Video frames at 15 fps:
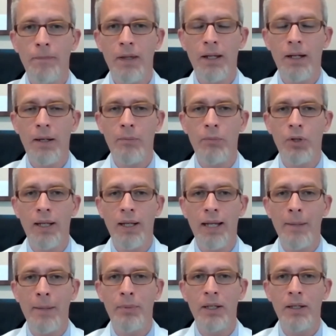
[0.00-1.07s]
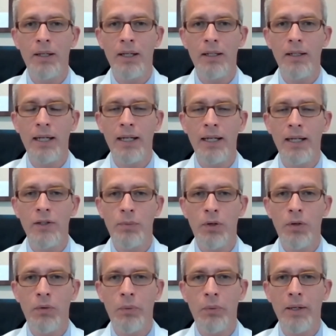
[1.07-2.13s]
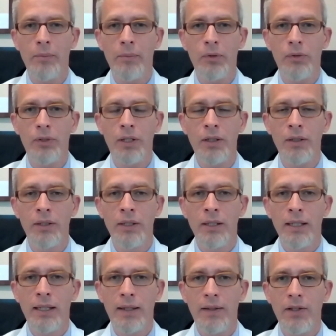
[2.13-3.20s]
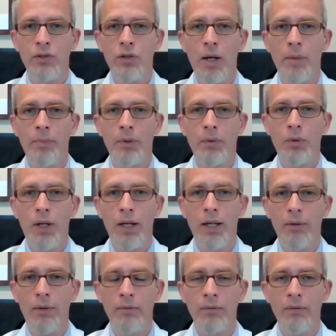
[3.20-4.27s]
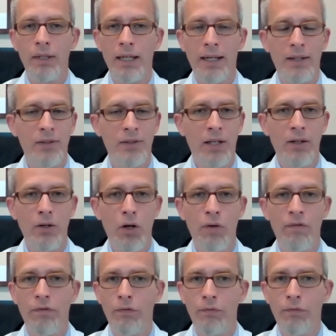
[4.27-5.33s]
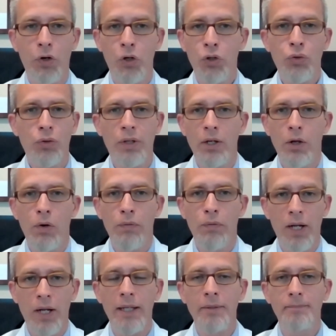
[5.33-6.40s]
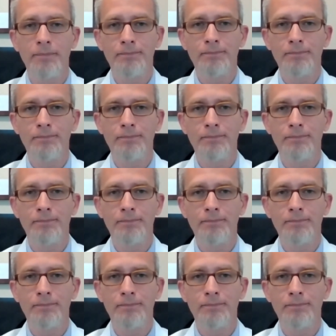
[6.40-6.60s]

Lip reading: And I'm really happy that at Inspira we're able to get this up and running, like I said, virtually overnight.